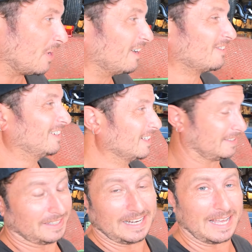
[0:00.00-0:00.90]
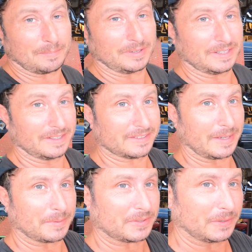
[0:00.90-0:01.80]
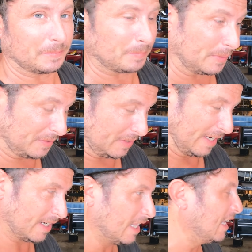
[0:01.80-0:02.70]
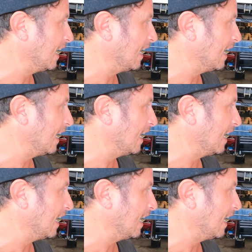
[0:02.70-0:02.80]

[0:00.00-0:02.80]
progress that happened in this episode per se.